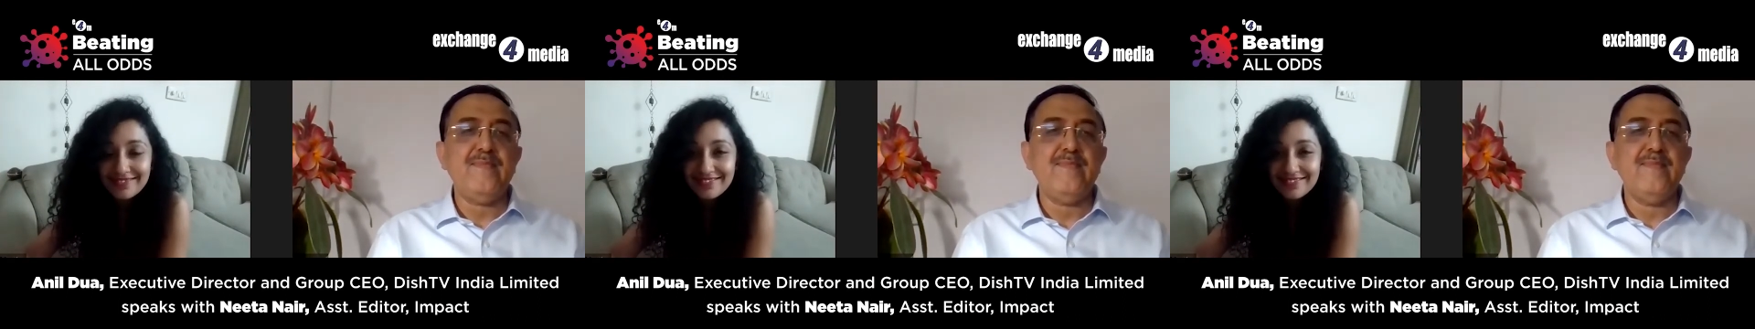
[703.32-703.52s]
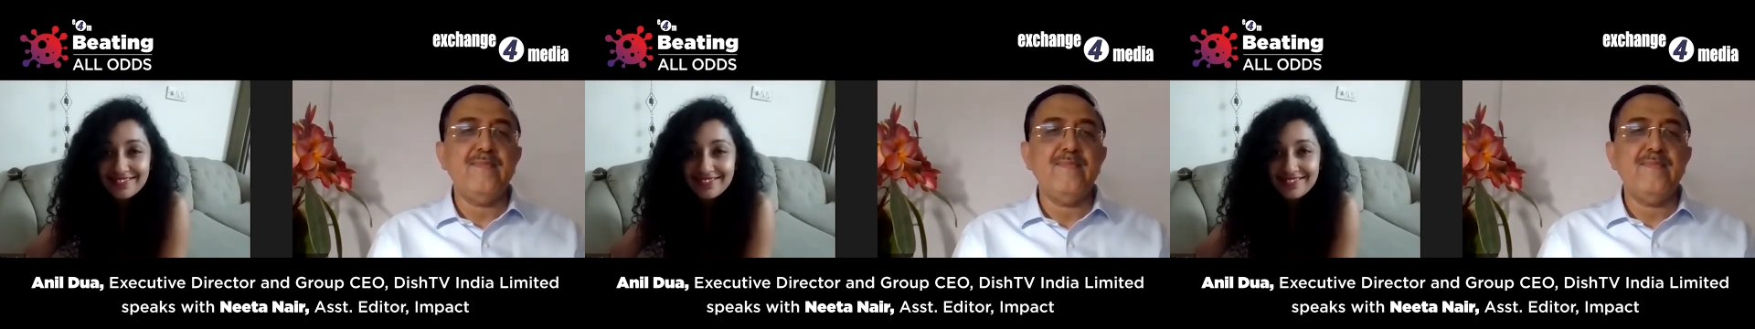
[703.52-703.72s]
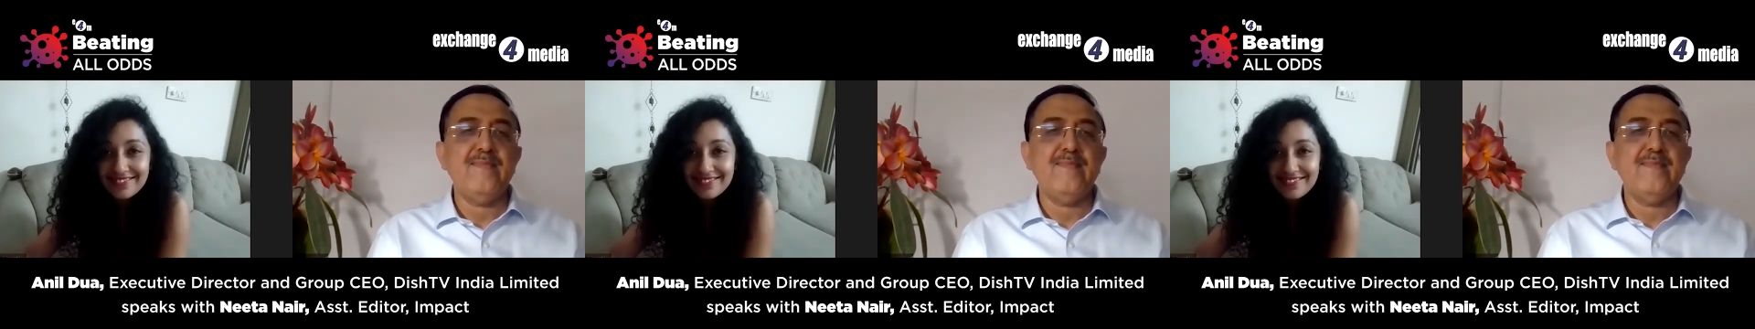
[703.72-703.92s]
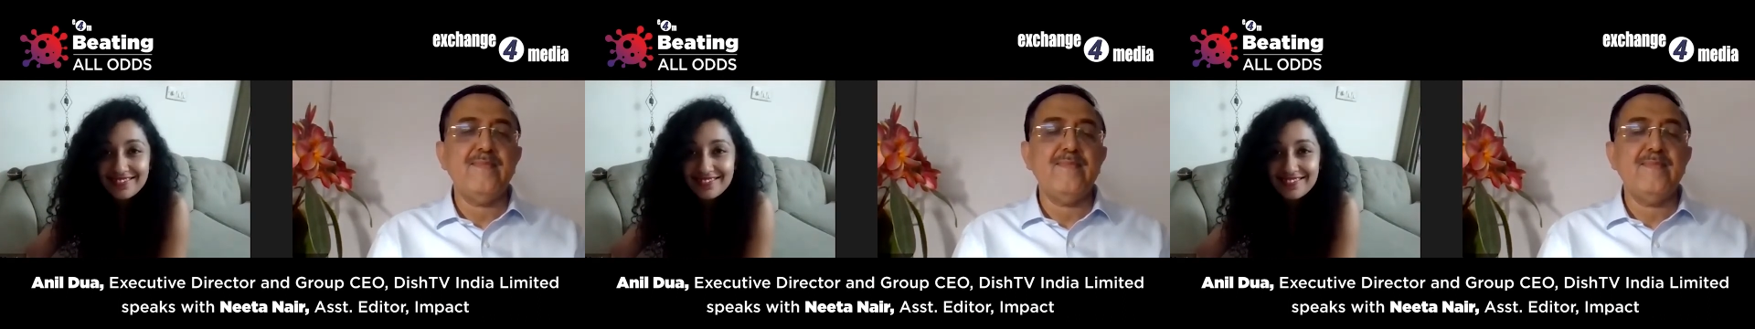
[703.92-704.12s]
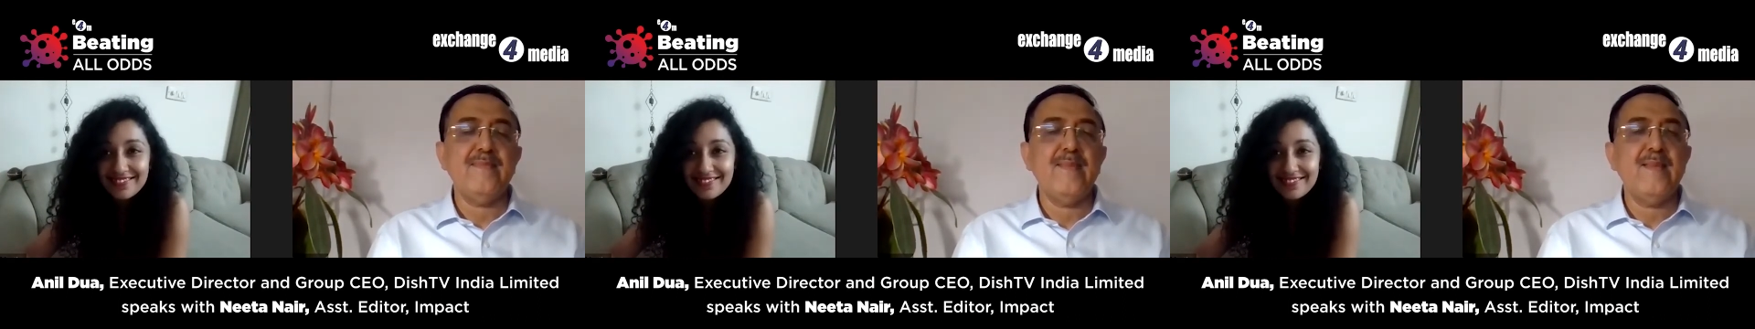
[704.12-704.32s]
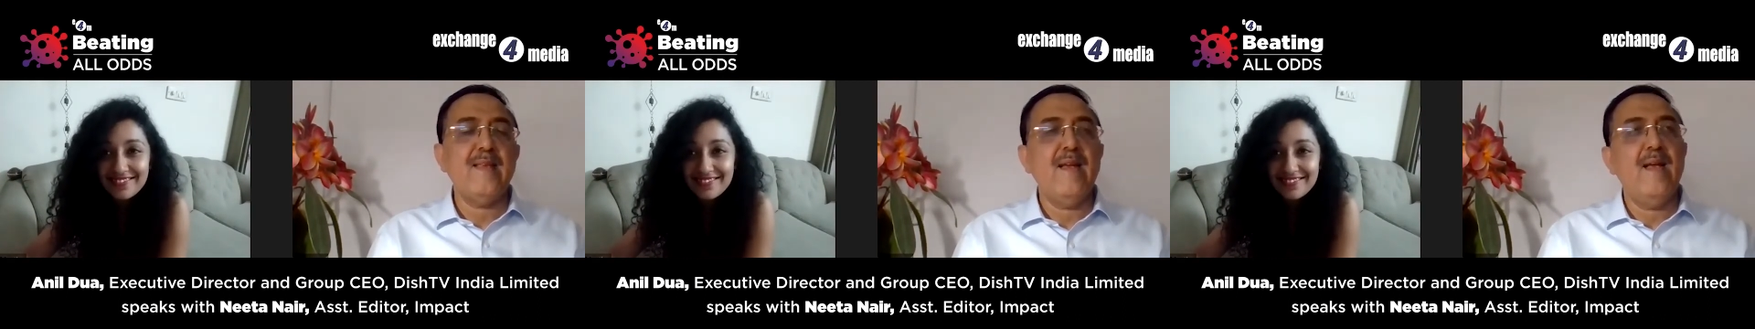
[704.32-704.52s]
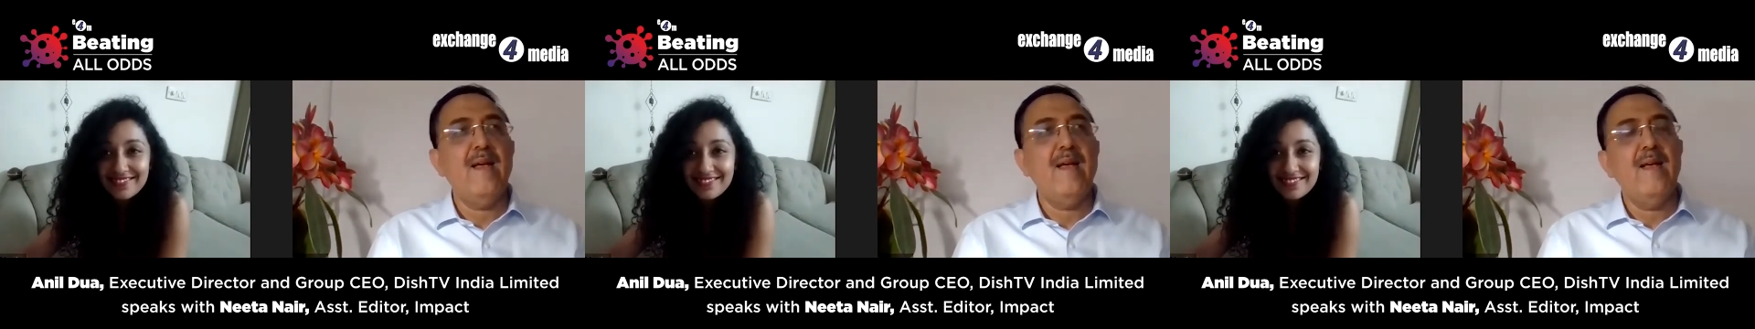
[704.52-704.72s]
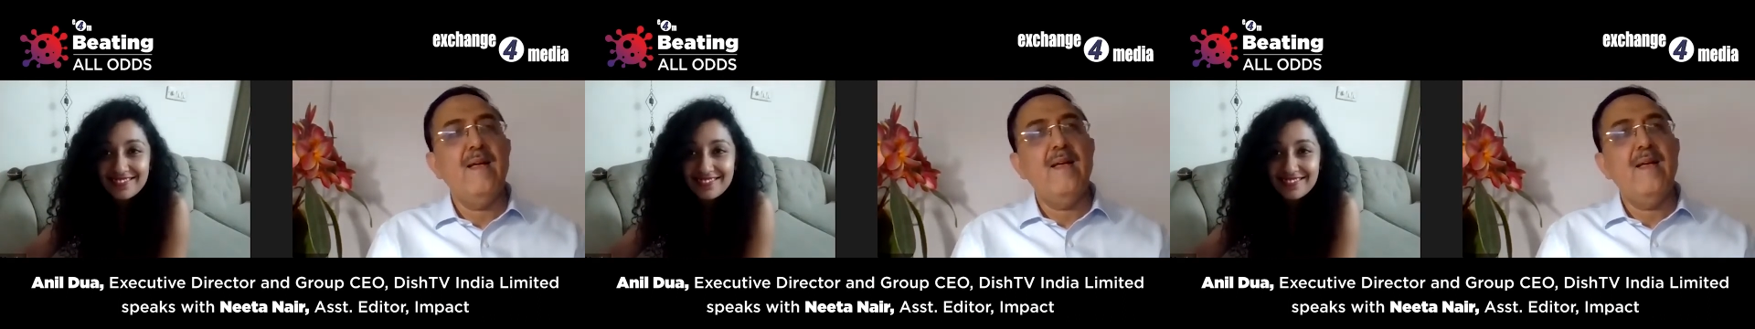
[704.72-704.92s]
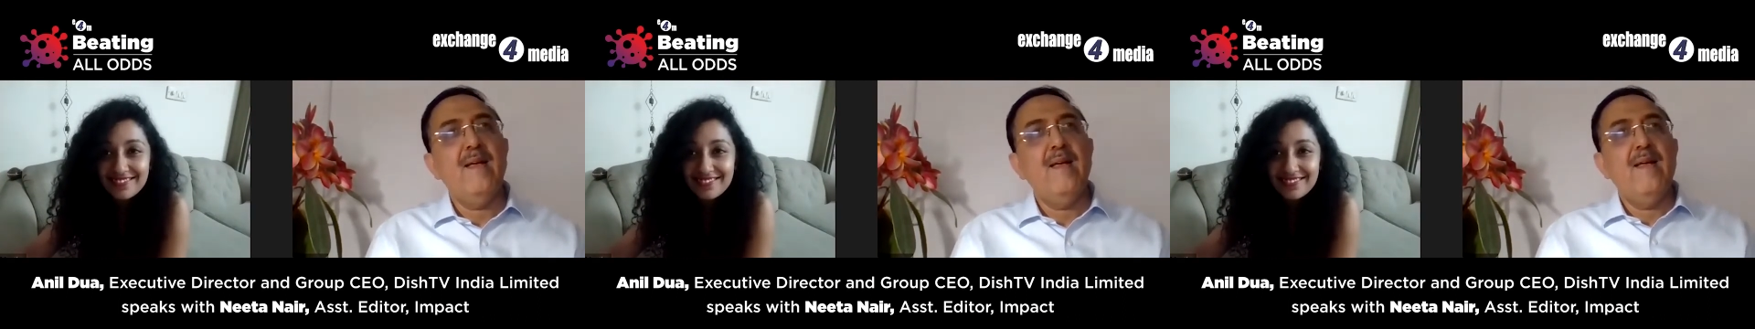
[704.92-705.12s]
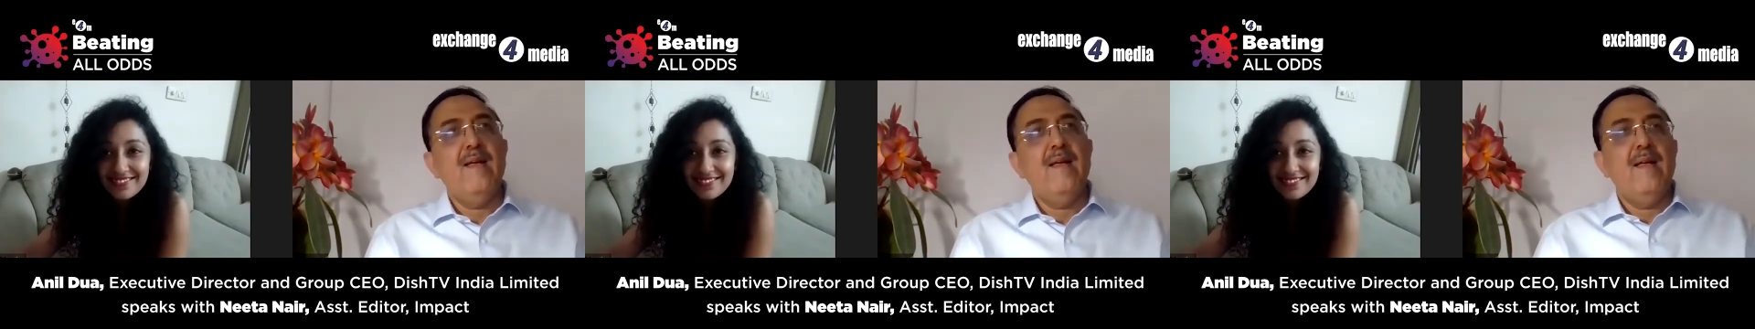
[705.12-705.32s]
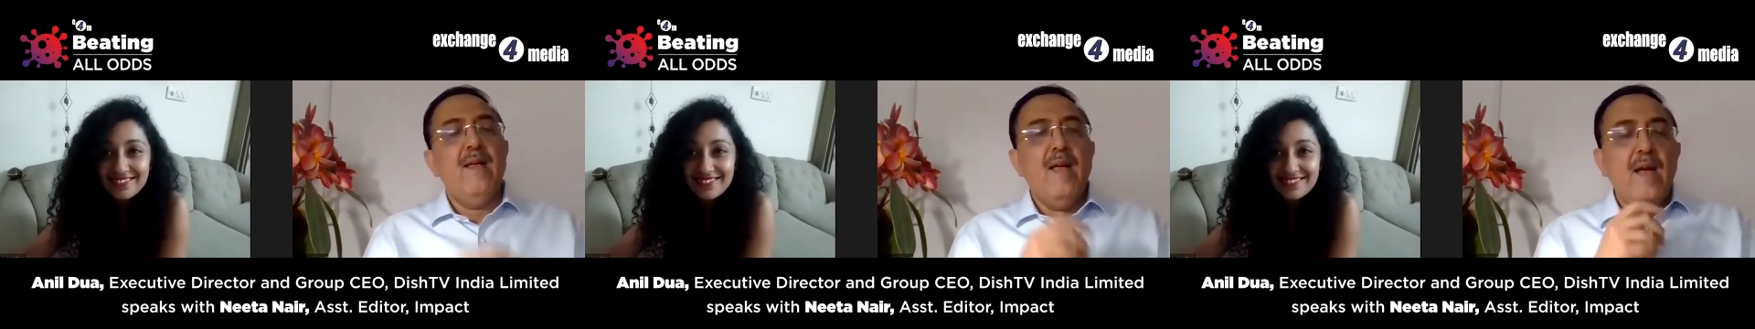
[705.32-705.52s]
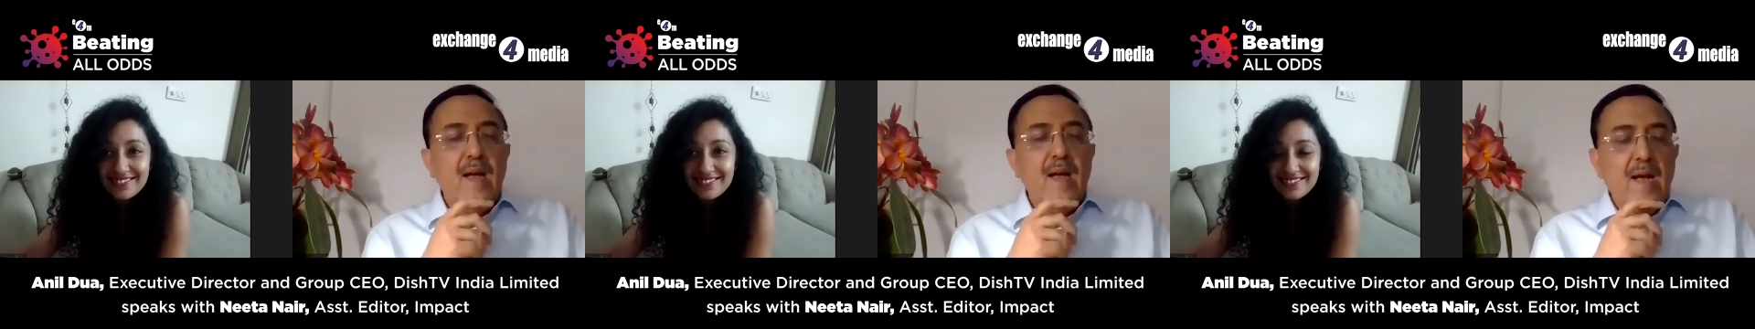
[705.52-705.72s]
Nothing is said.